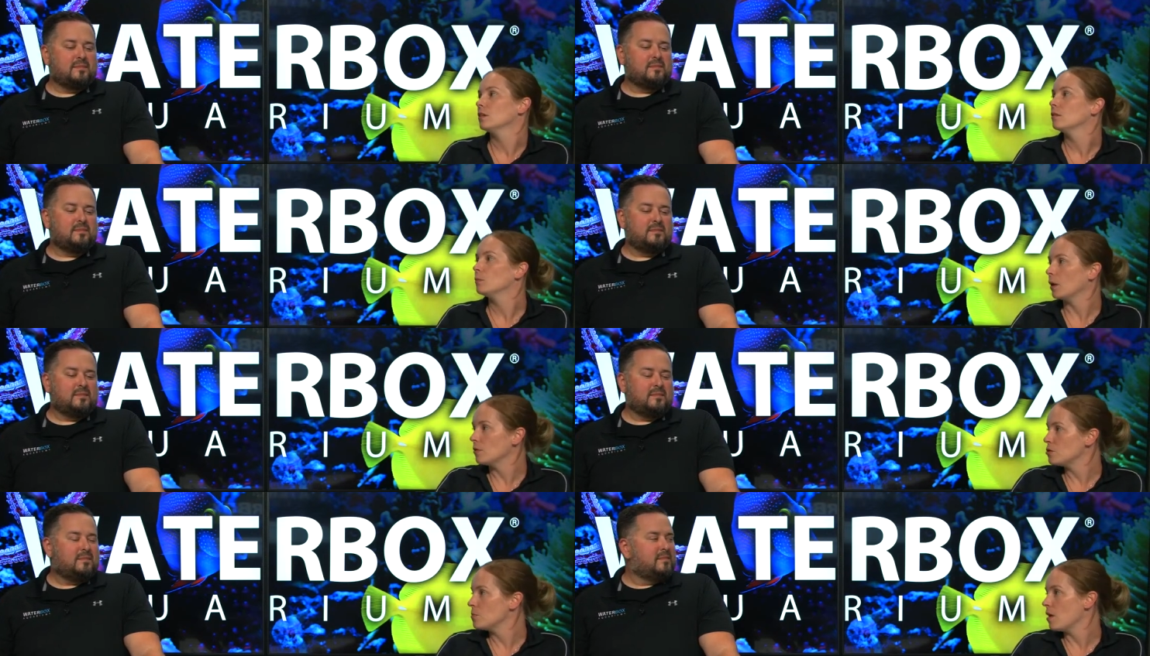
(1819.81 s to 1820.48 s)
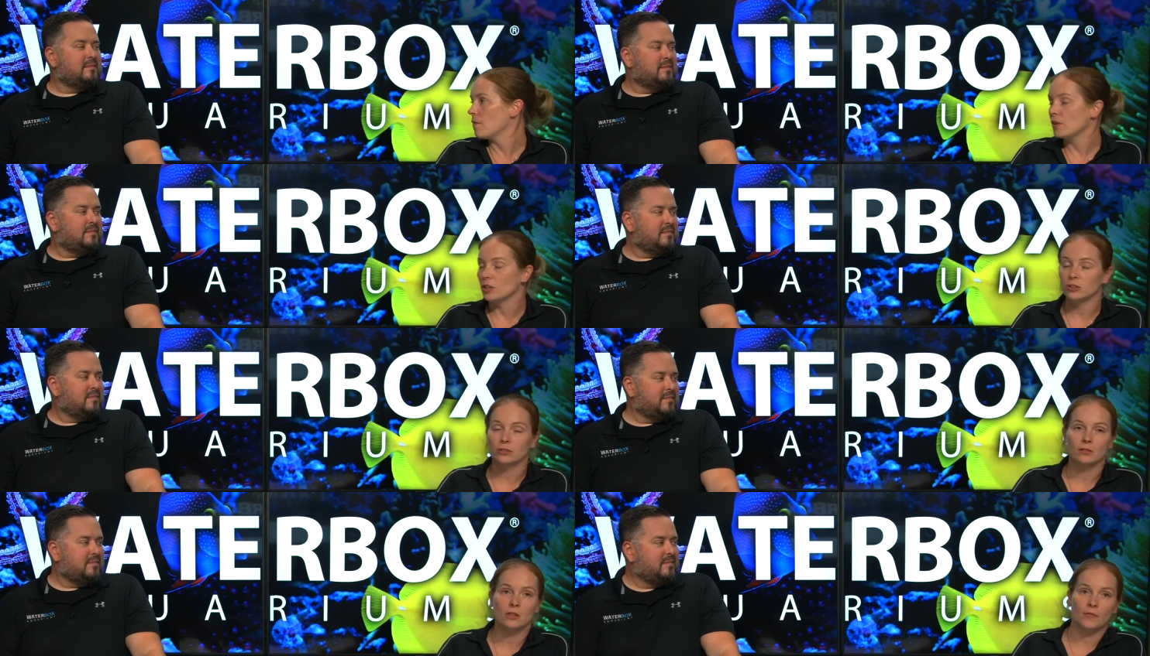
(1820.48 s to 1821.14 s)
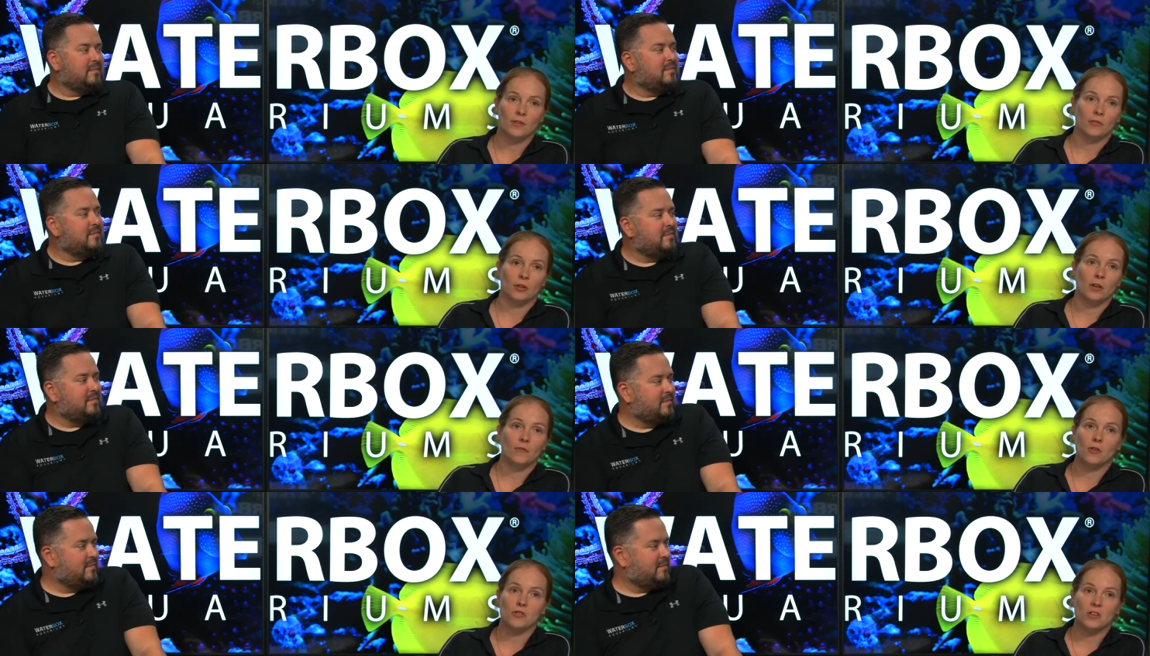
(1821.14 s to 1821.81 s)
Speaker 1: Probably too many fish. If your
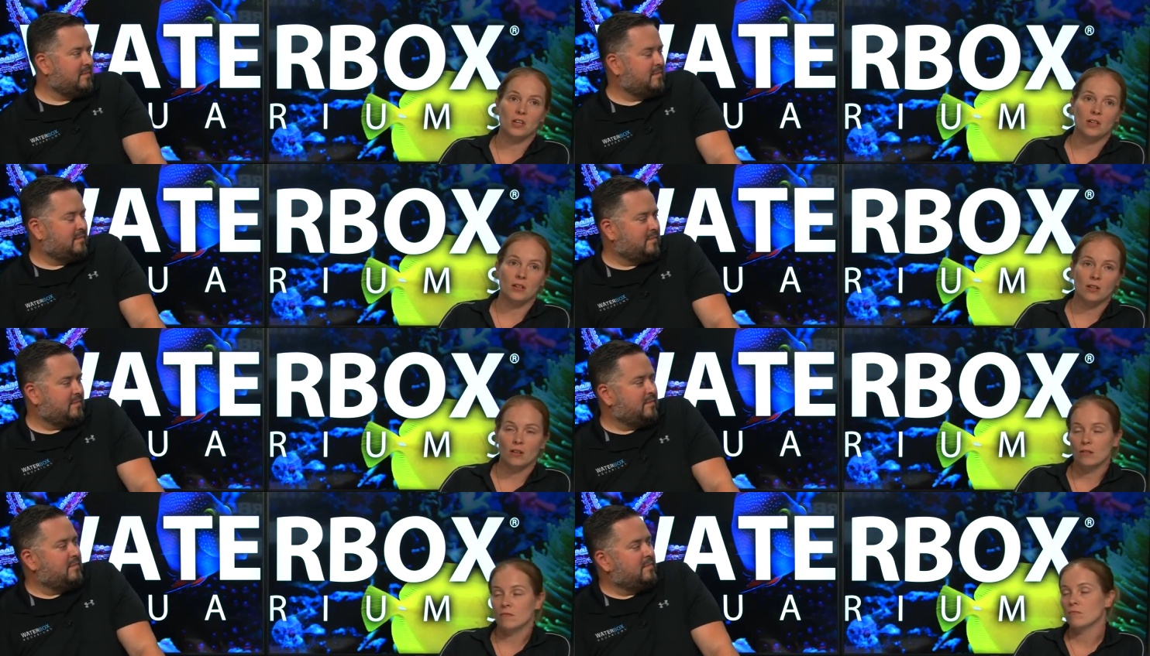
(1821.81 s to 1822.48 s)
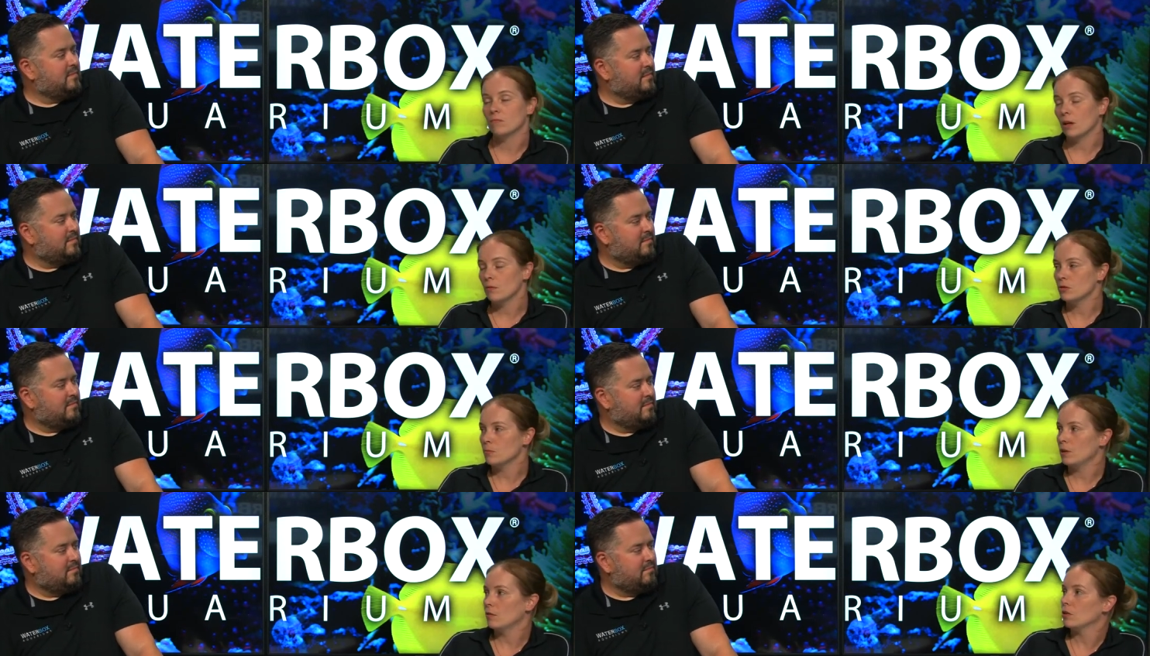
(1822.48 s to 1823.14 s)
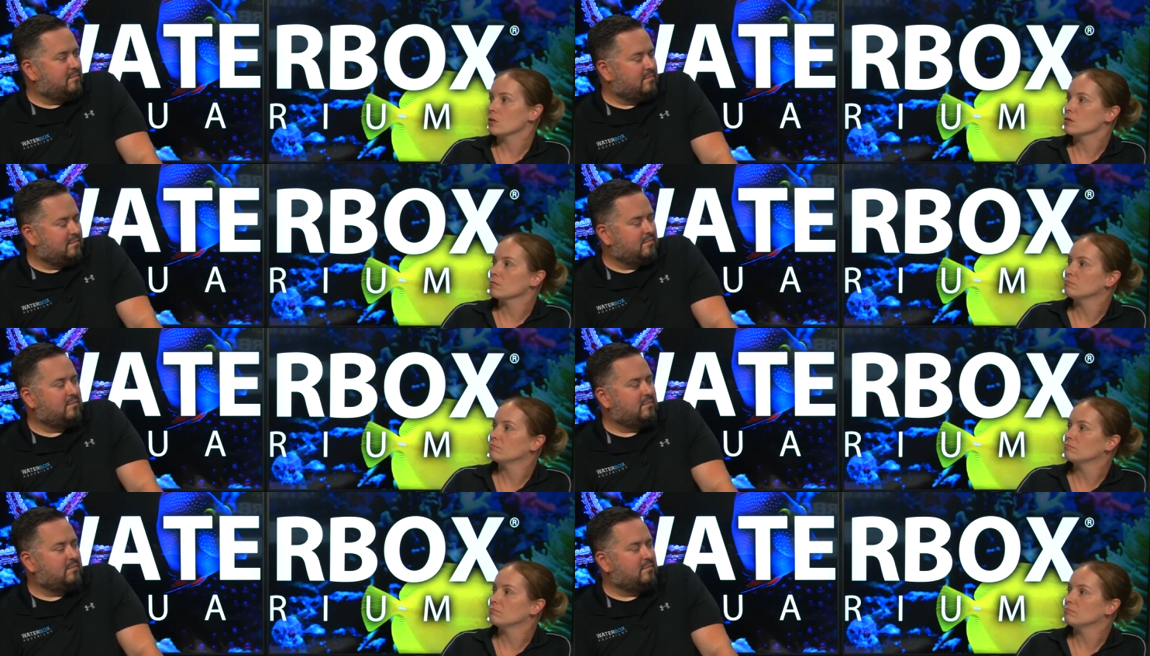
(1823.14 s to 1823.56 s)
inverts are eating each other, probably too many inverts.